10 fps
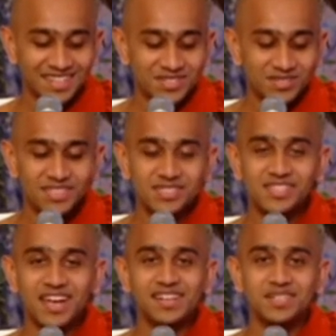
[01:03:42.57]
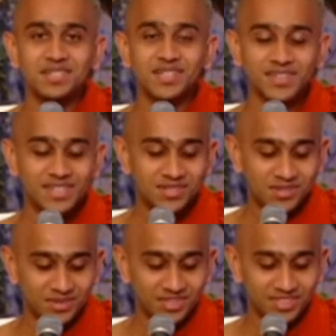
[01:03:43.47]
So this child is 11 years
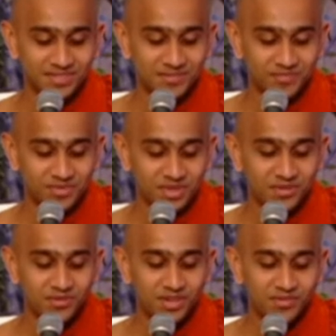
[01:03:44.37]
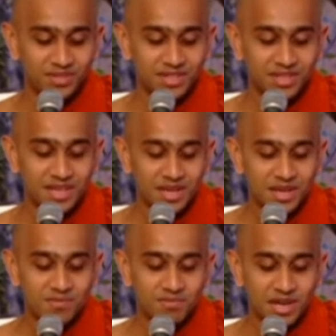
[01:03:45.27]
old. Fifth,
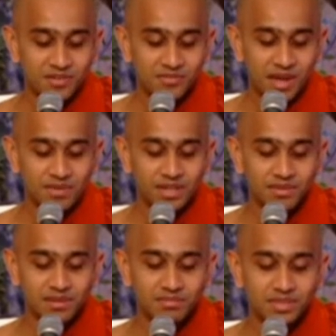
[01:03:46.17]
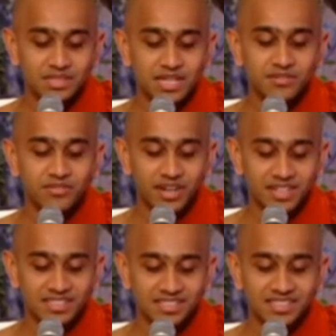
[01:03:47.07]
my family members and
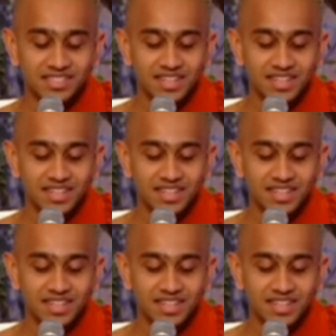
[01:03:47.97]
friends.